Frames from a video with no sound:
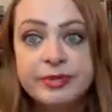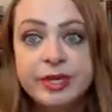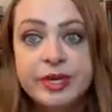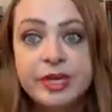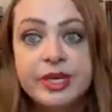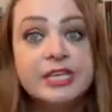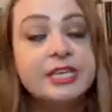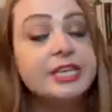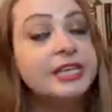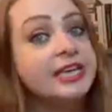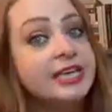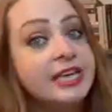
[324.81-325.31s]

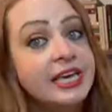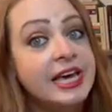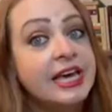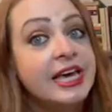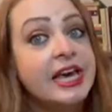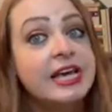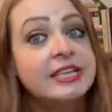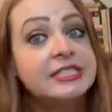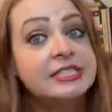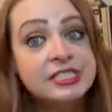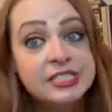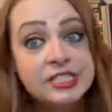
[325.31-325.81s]
You can't,
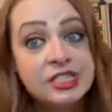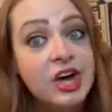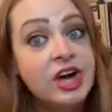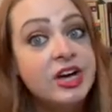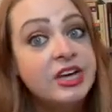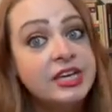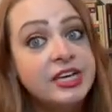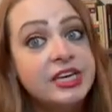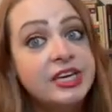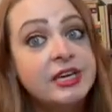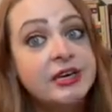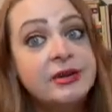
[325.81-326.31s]
and
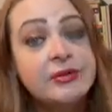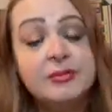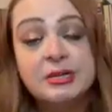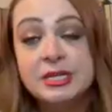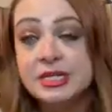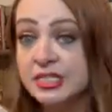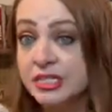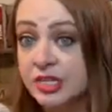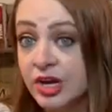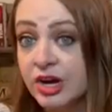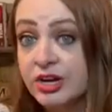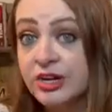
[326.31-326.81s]
stalking him is
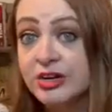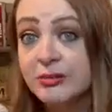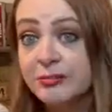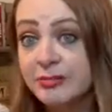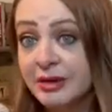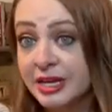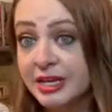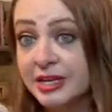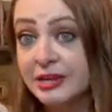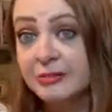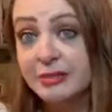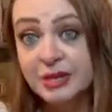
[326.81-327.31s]
not gonna make
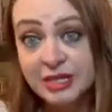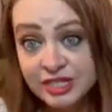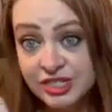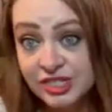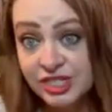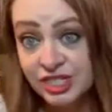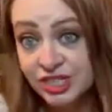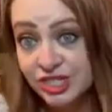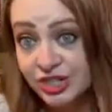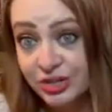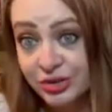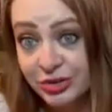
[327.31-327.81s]
him into
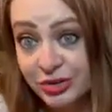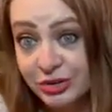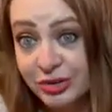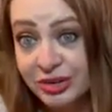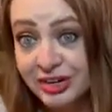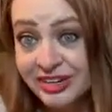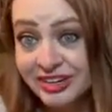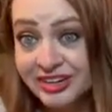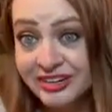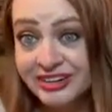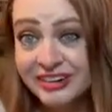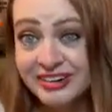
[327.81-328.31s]
you.
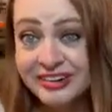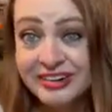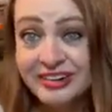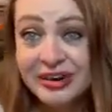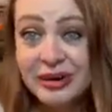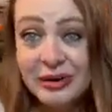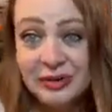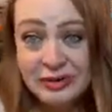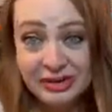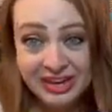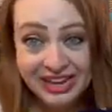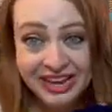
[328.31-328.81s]

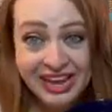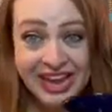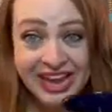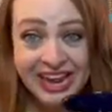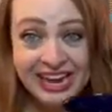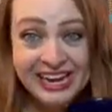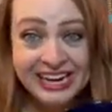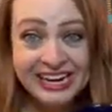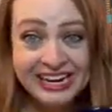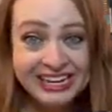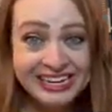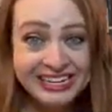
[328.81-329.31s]

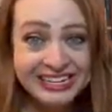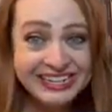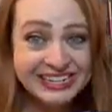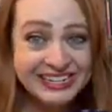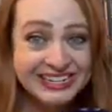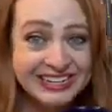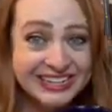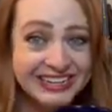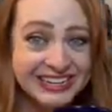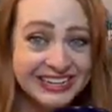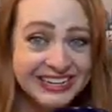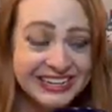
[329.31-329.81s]
Okay?
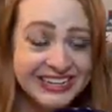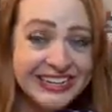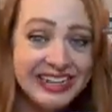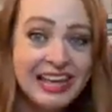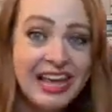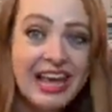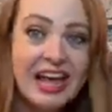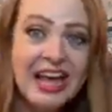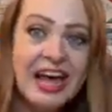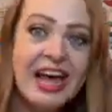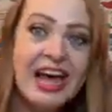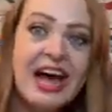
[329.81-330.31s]

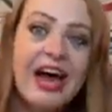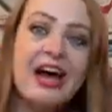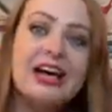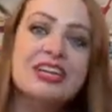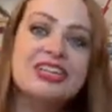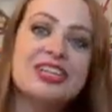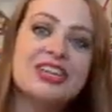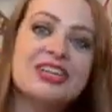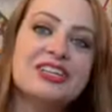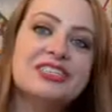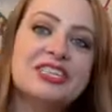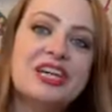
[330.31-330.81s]

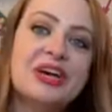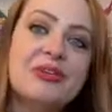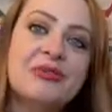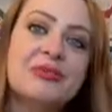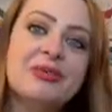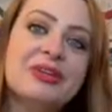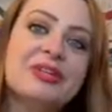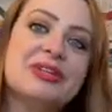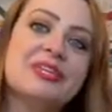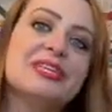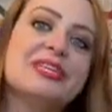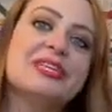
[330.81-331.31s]
Chantel
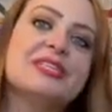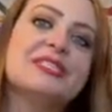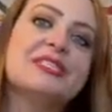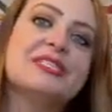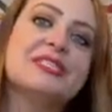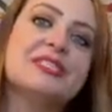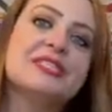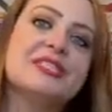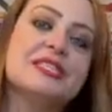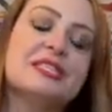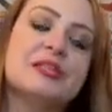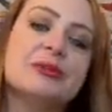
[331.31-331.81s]
really needs to
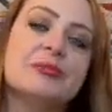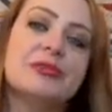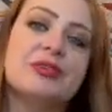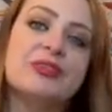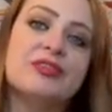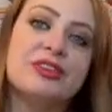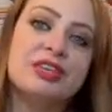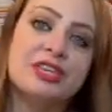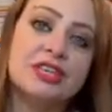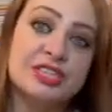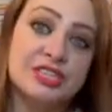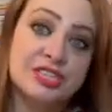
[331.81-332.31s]
see the movie
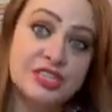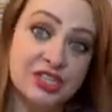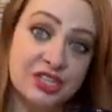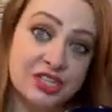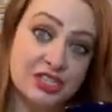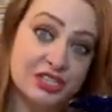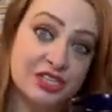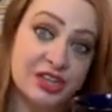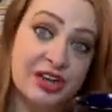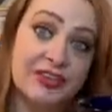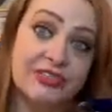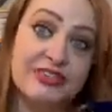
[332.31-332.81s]
He's Just
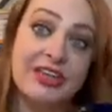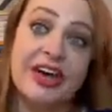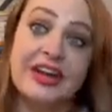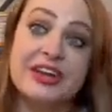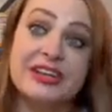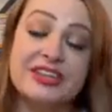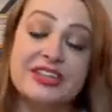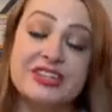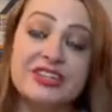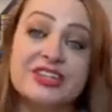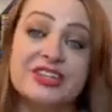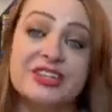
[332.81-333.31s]
Not That
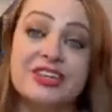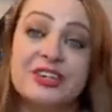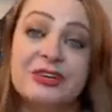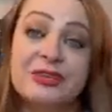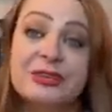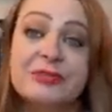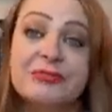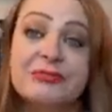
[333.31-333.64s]
Into You.